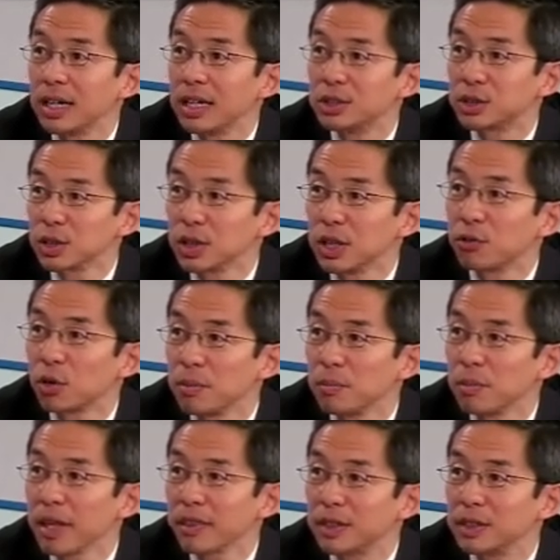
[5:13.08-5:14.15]
delivery
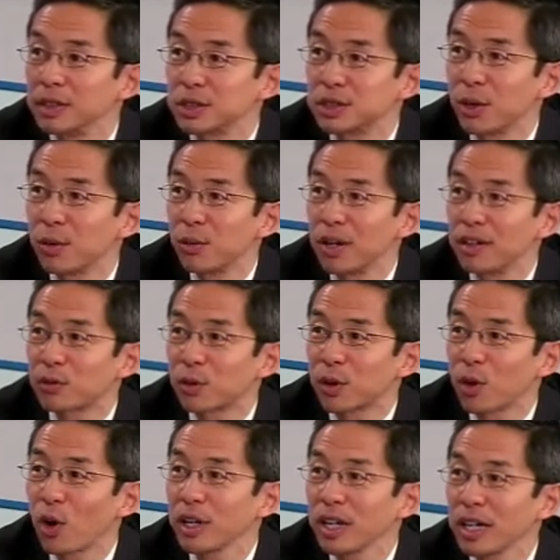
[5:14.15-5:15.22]
method. So for a
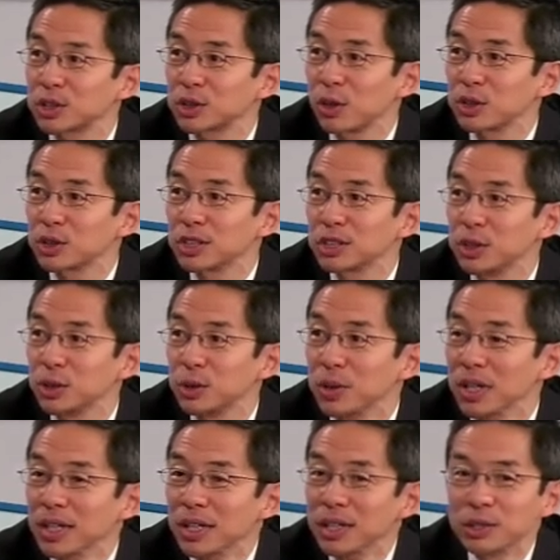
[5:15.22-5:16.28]
cardiac surgeon to
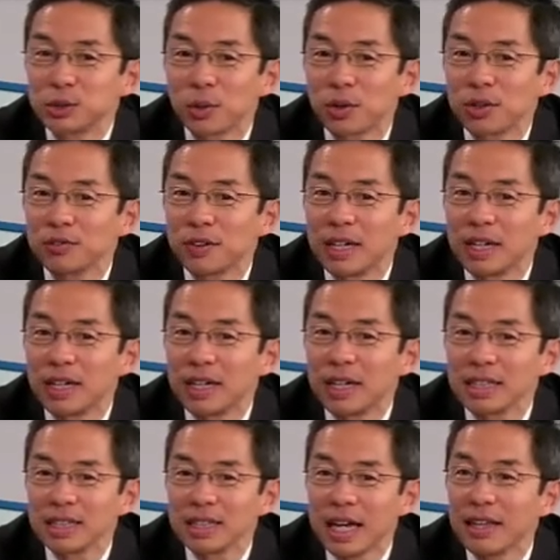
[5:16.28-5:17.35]
sort of
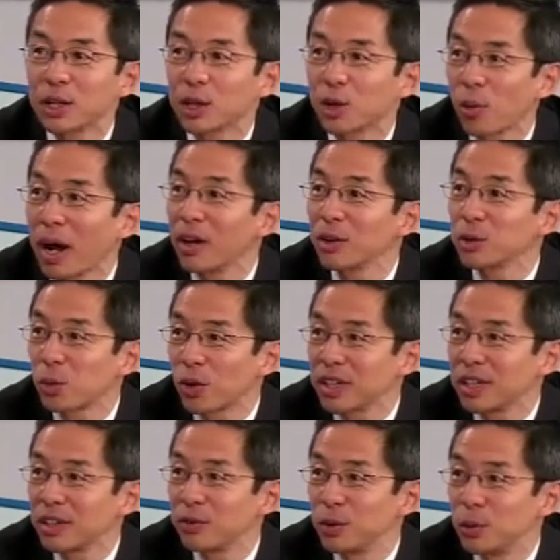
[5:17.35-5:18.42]
lay the
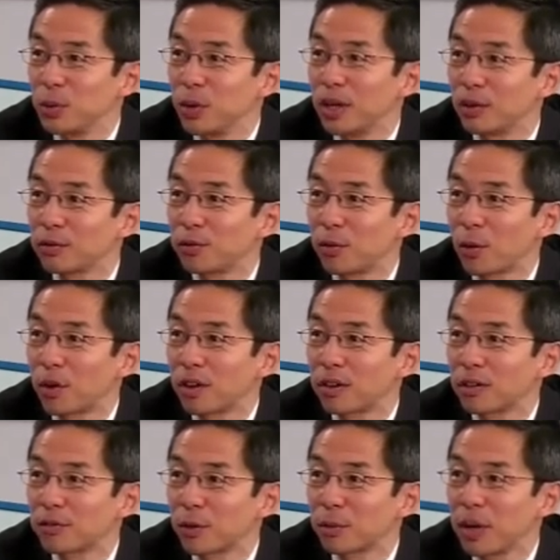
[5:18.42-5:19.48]
groundwork, if you will,
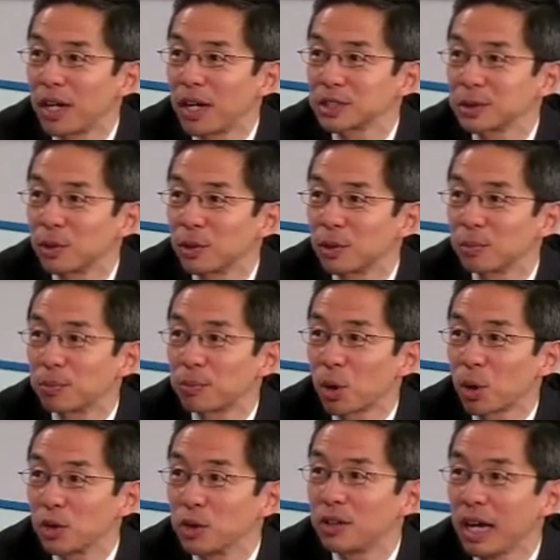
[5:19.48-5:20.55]
for possible
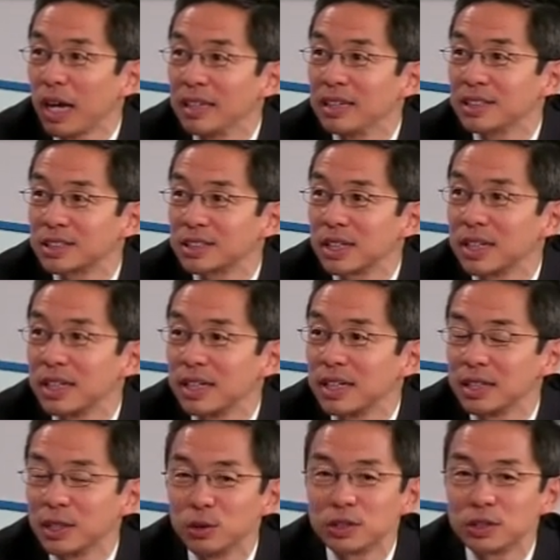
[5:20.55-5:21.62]

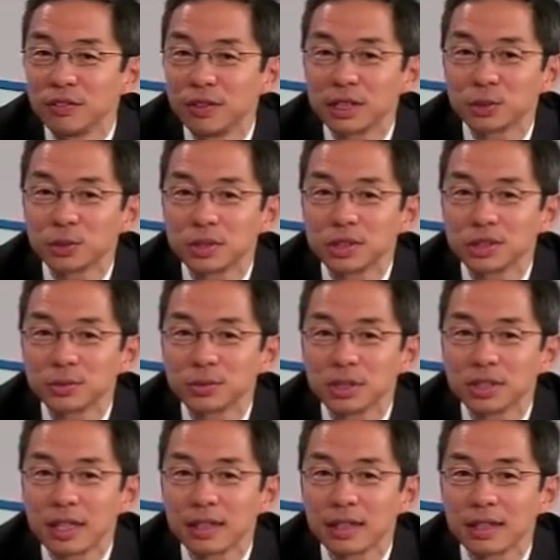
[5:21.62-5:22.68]
percutaneous use of this
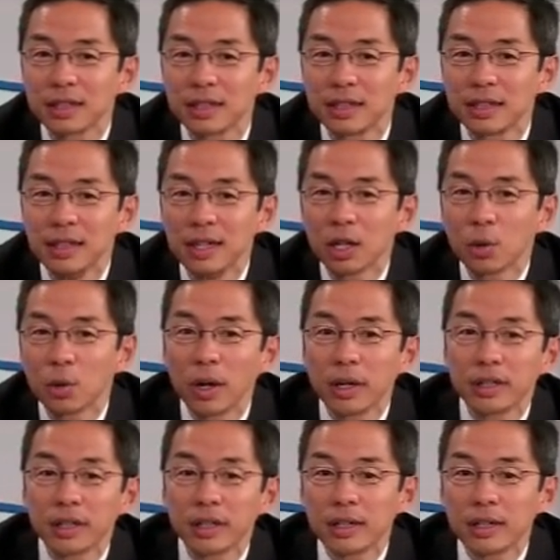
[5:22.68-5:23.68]
was I think, quite